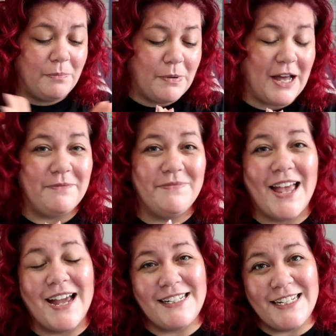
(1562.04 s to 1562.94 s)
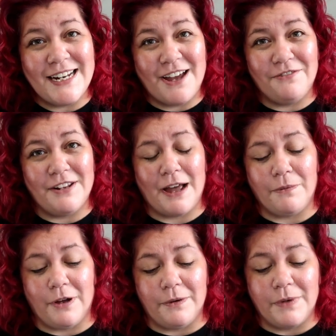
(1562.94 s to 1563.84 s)
But I DNF'd
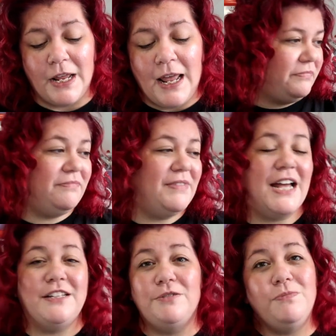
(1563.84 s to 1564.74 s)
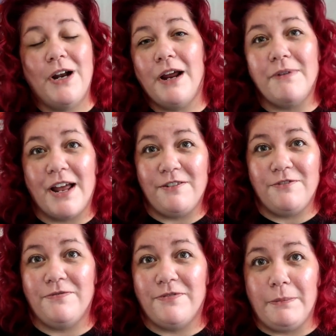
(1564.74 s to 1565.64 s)
that one. That's what I read
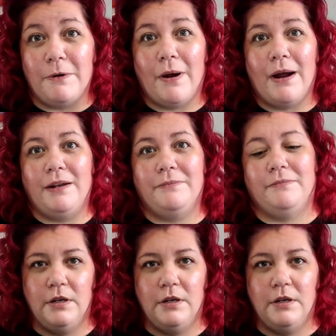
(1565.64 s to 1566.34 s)
in February.